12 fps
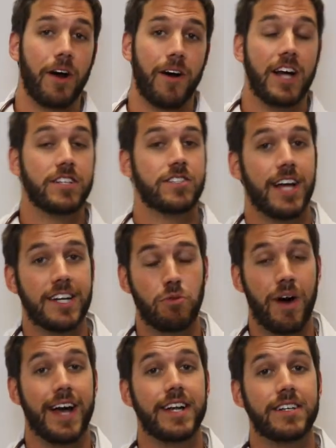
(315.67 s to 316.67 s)
All right, so that's
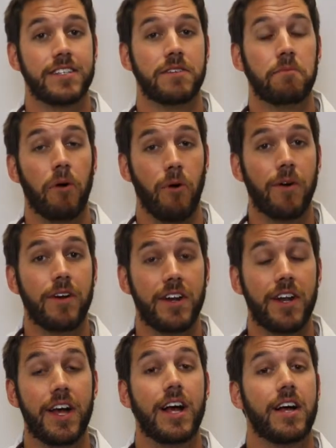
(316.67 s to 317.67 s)
why it is
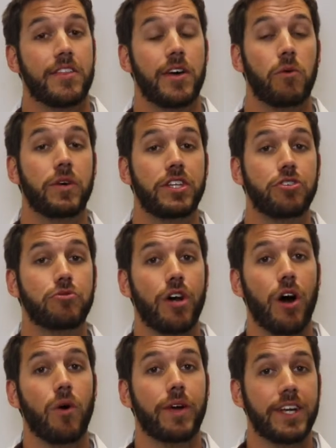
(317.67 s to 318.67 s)
important that when you
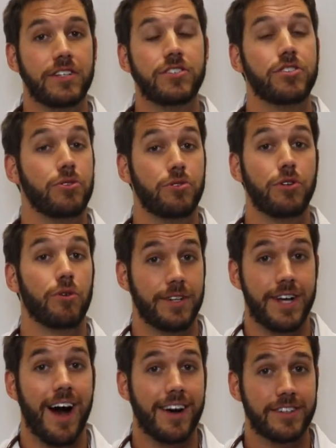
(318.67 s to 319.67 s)
go into your
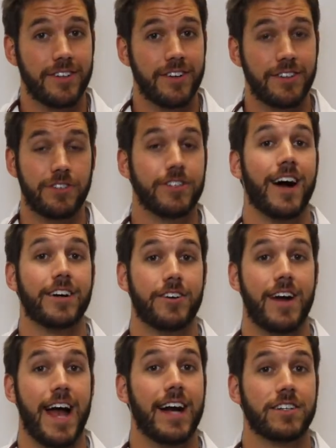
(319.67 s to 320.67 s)

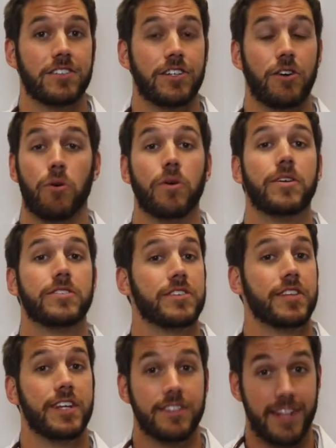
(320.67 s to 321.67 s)
doctor actually orders
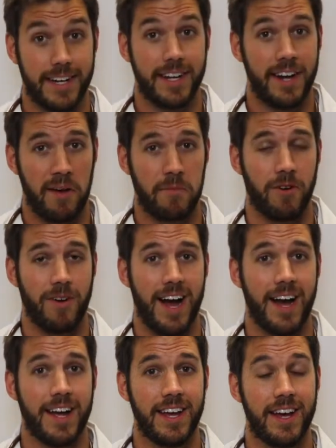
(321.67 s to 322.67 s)
a thing like an
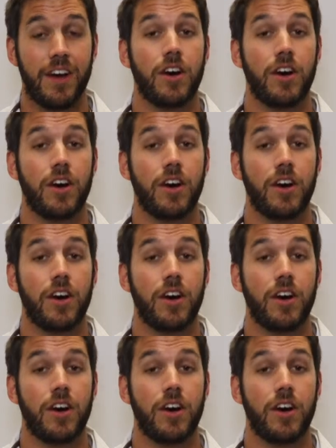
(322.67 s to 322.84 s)
MRI,